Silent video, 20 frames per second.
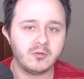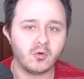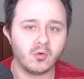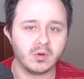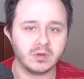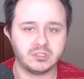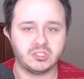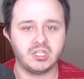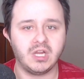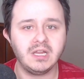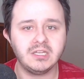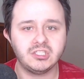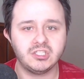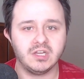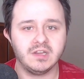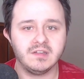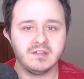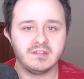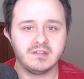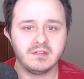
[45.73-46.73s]
Court
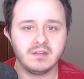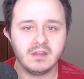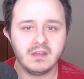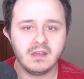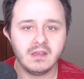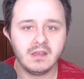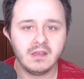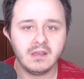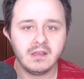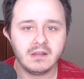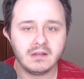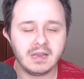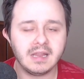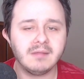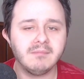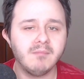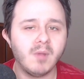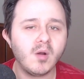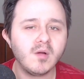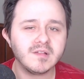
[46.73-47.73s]
judges
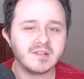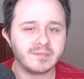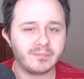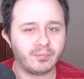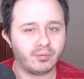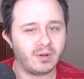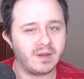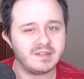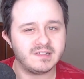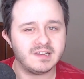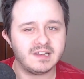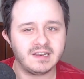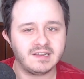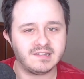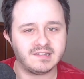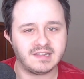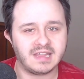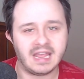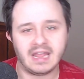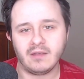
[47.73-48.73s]
like most
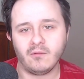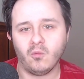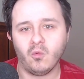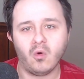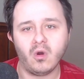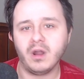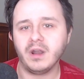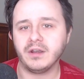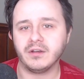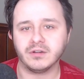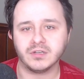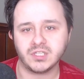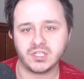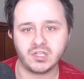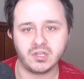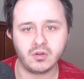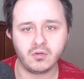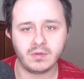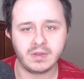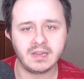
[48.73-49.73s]
presidents get one or
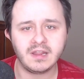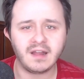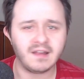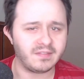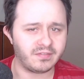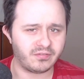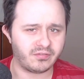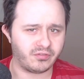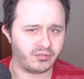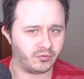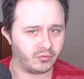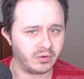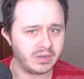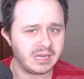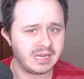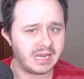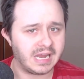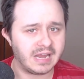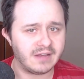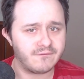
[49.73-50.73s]
two, he got
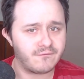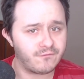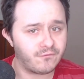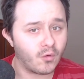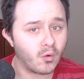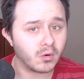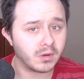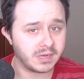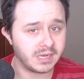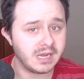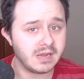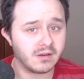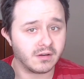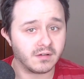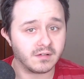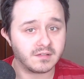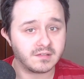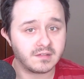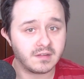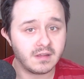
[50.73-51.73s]
three in four
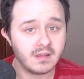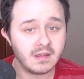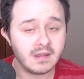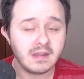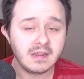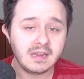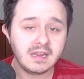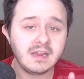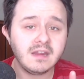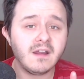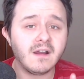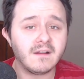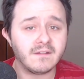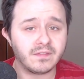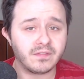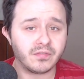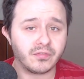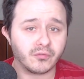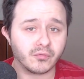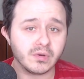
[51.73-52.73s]
years. He
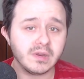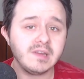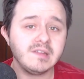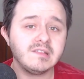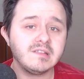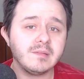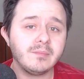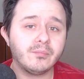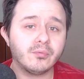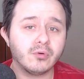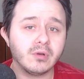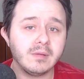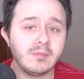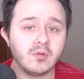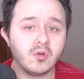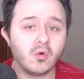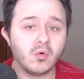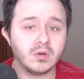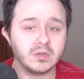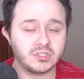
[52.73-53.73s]
got three Supreme
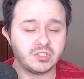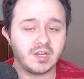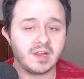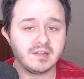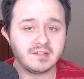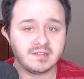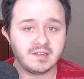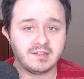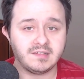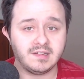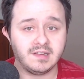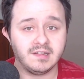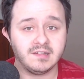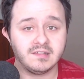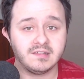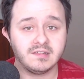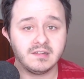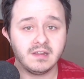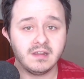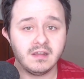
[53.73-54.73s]
Court
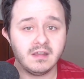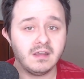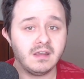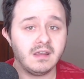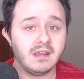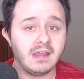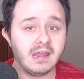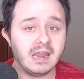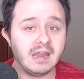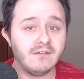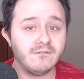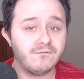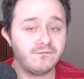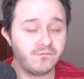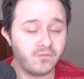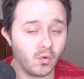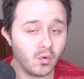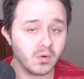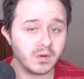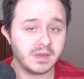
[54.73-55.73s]
justices in
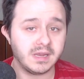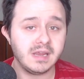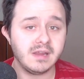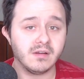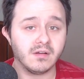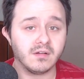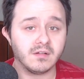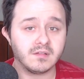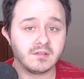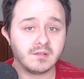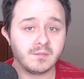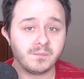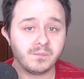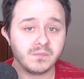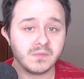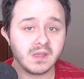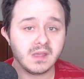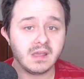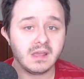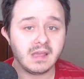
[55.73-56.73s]
four years.
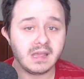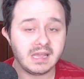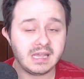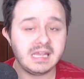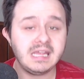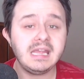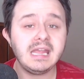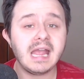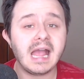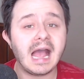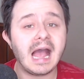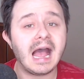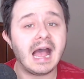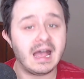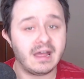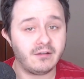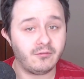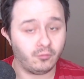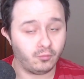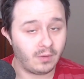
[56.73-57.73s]
He
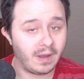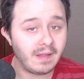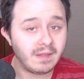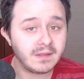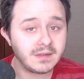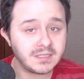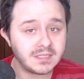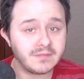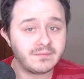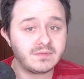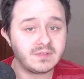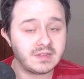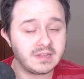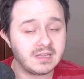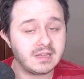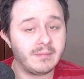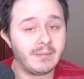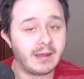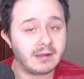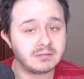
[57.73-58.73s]
had, relative to
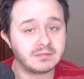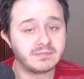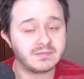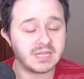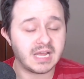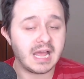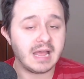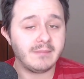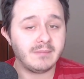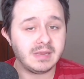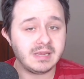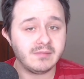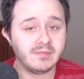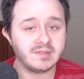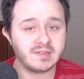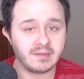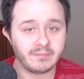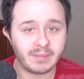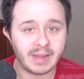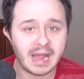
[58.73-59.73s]
the amount of time he
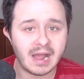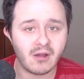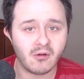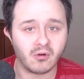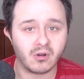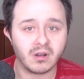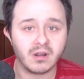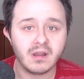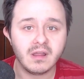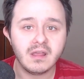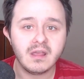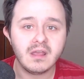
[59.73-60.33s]
was in power,